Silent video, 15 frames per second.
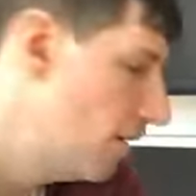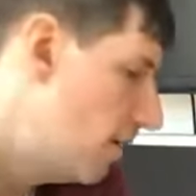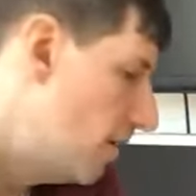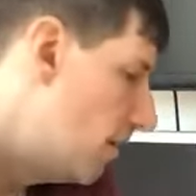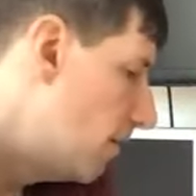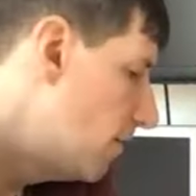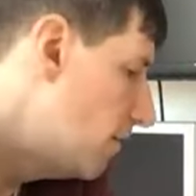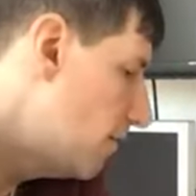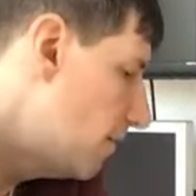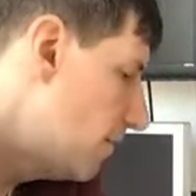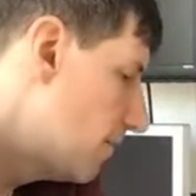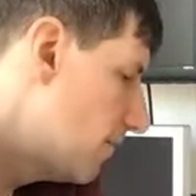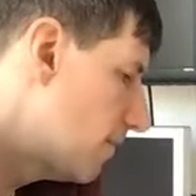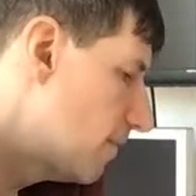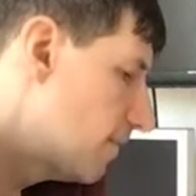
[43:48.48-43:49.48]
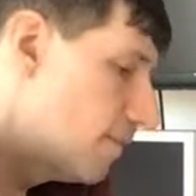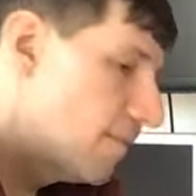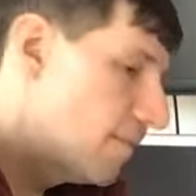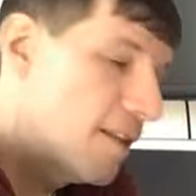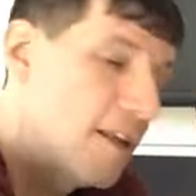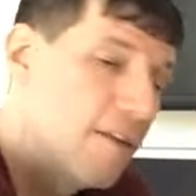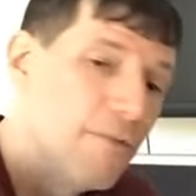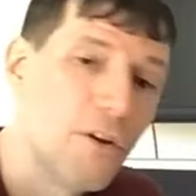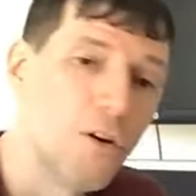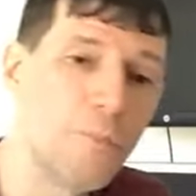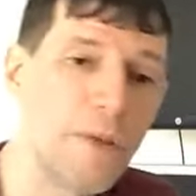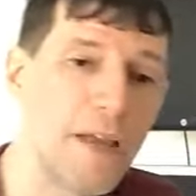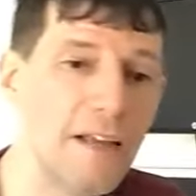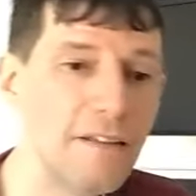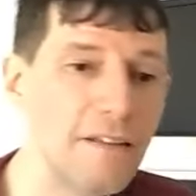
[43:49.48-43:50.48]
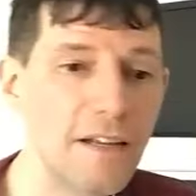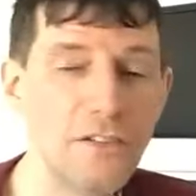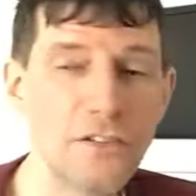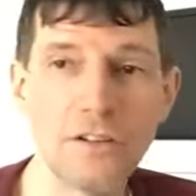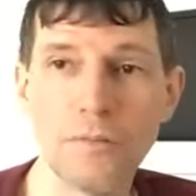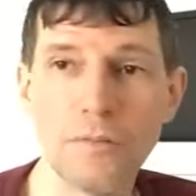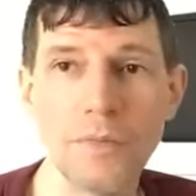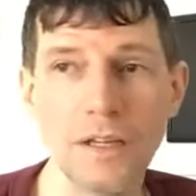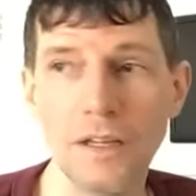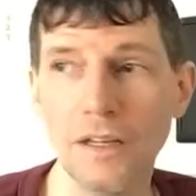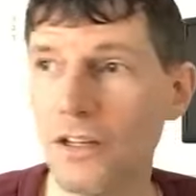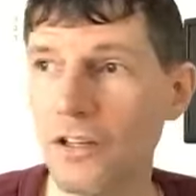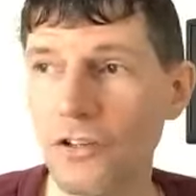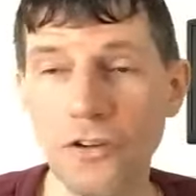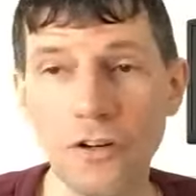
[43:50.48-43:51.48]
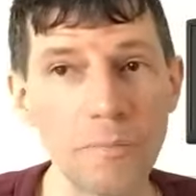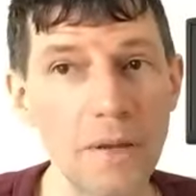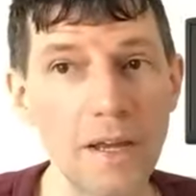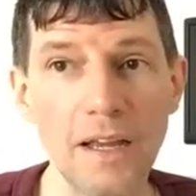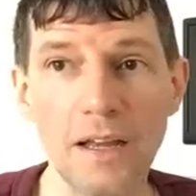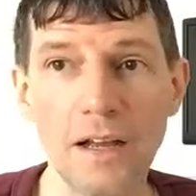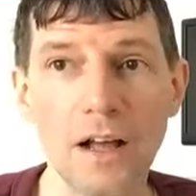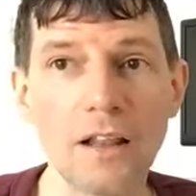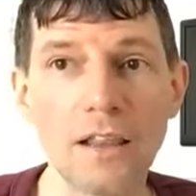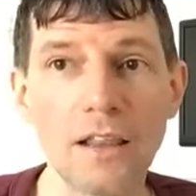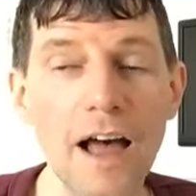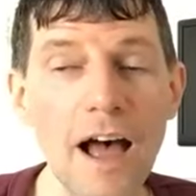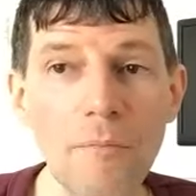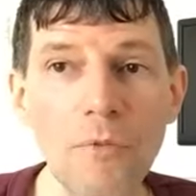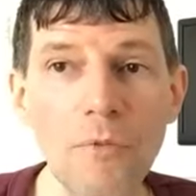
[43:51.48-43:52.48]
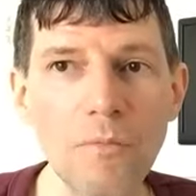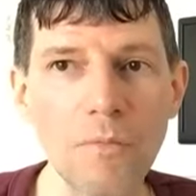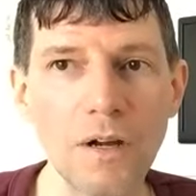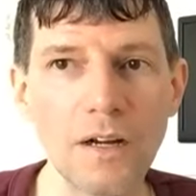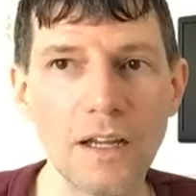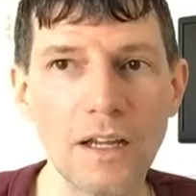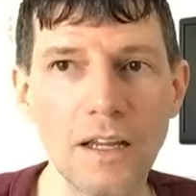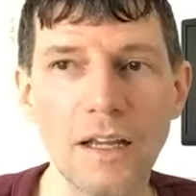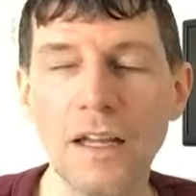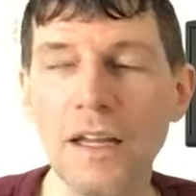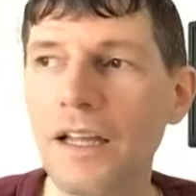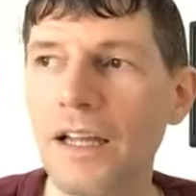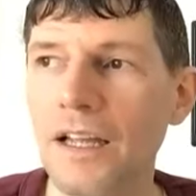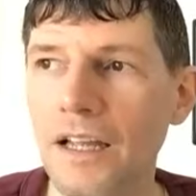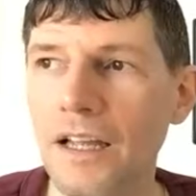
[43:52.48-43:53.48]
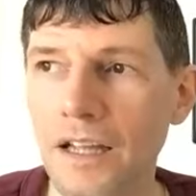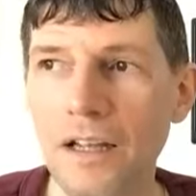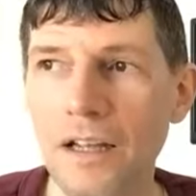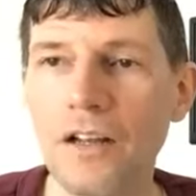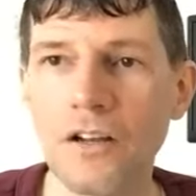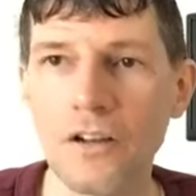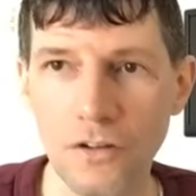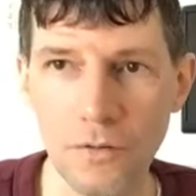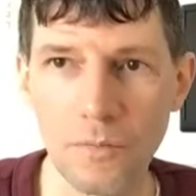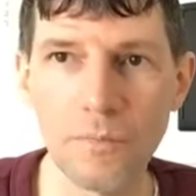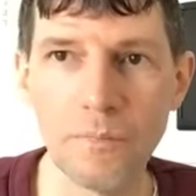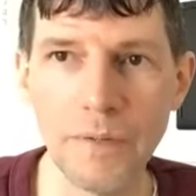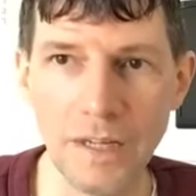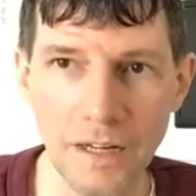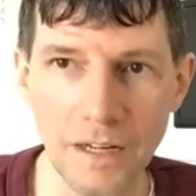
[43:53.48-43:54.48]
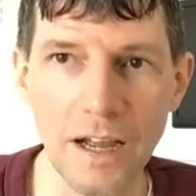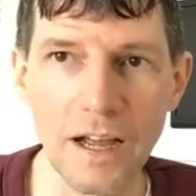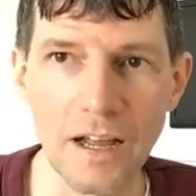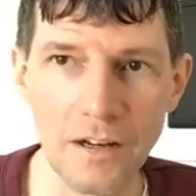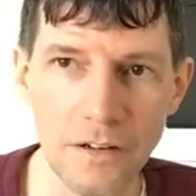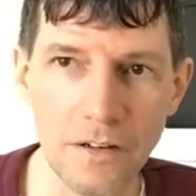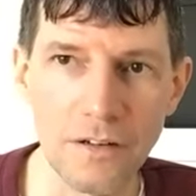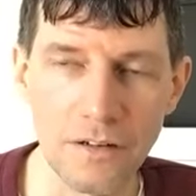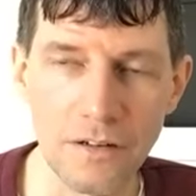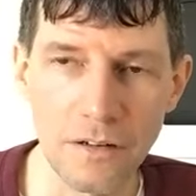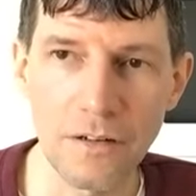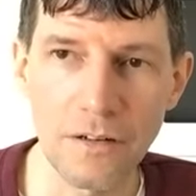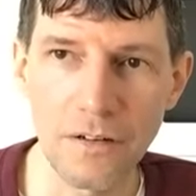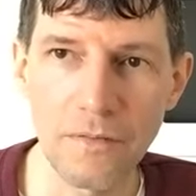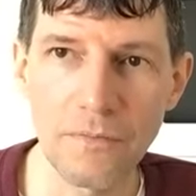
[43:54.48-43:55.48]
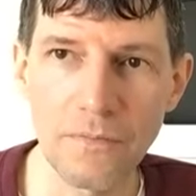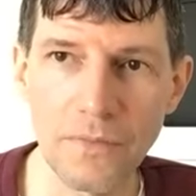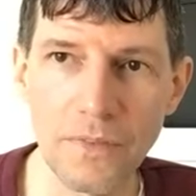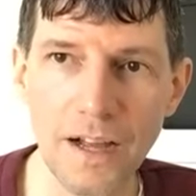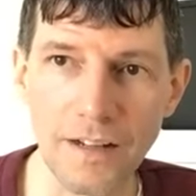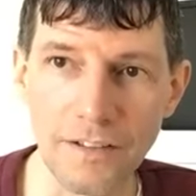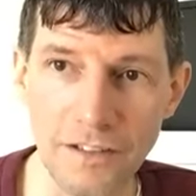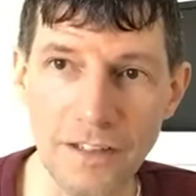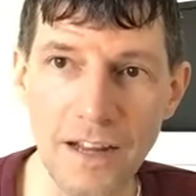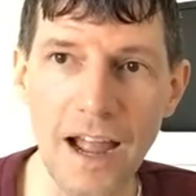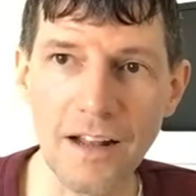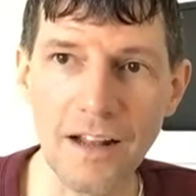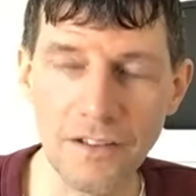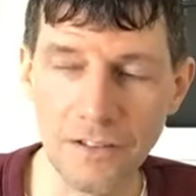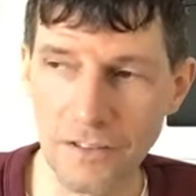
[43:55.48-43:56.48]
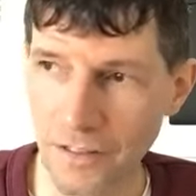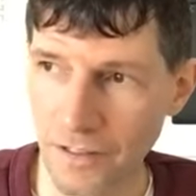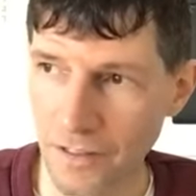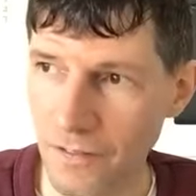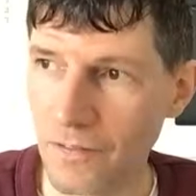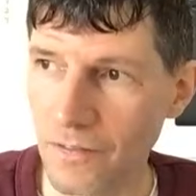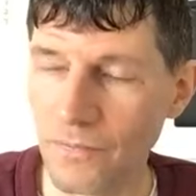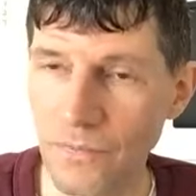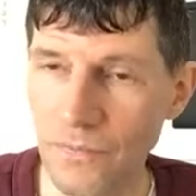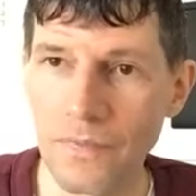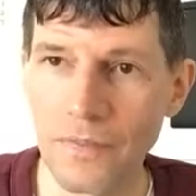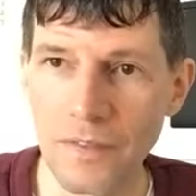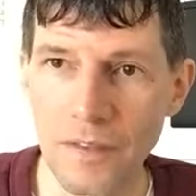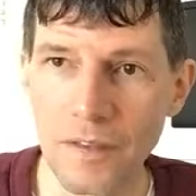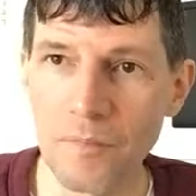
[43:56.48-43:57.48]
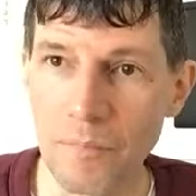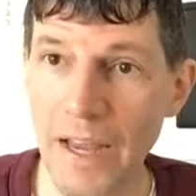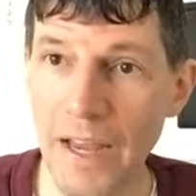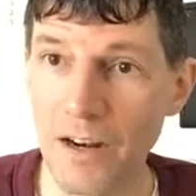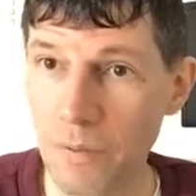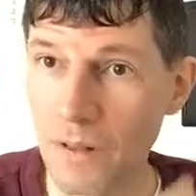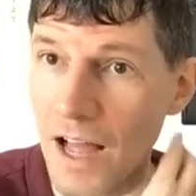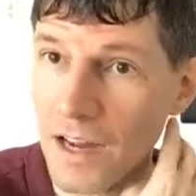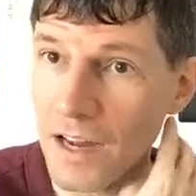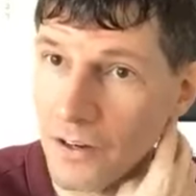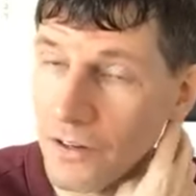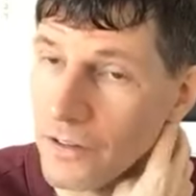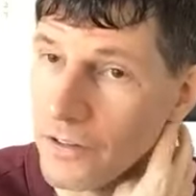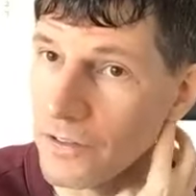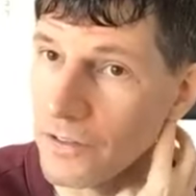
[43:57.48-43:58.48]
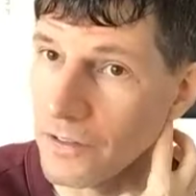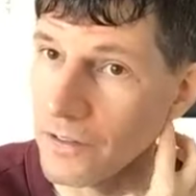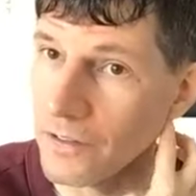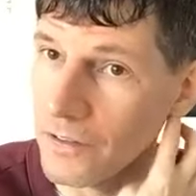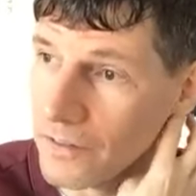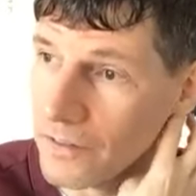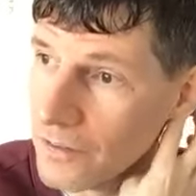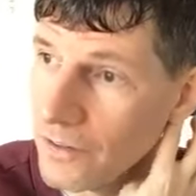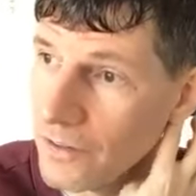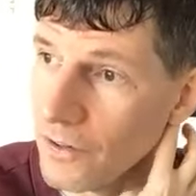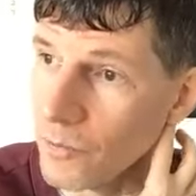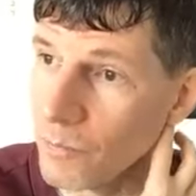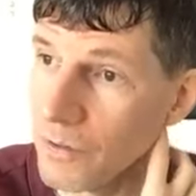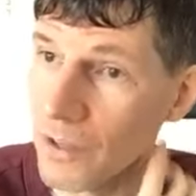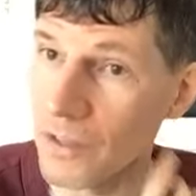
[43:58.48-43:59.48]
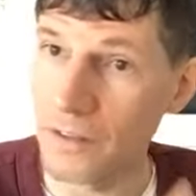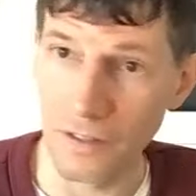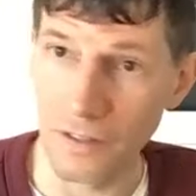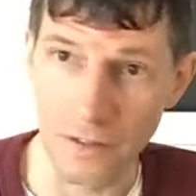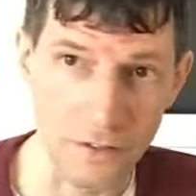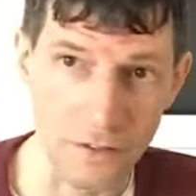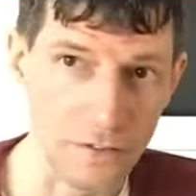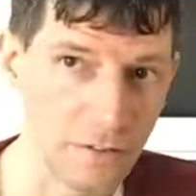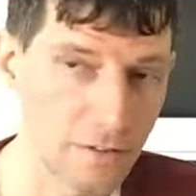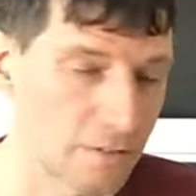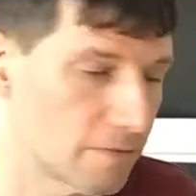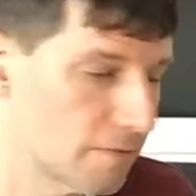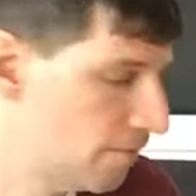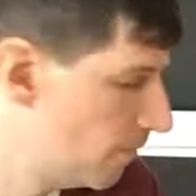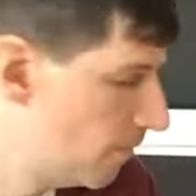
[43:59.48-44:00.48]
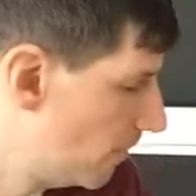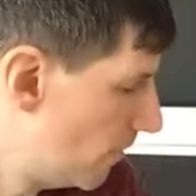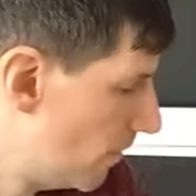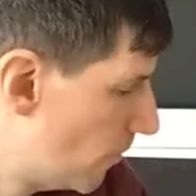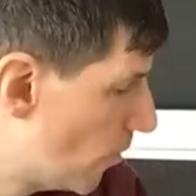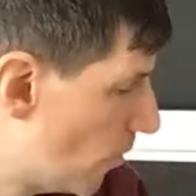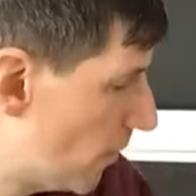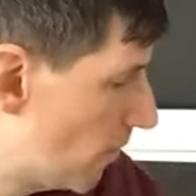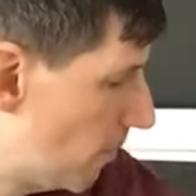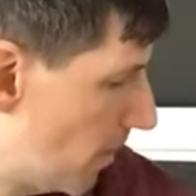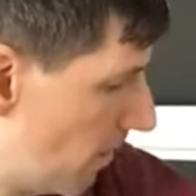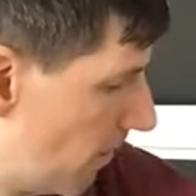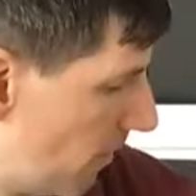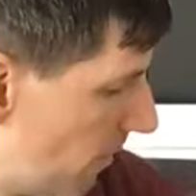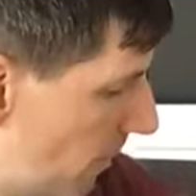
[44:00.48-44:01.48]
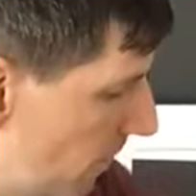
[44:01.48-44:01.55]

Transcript: You know, if you don't pay attention to me, you're going to pay a lot more money being on on statins and beta blockers and you know blood thinners. Trust me.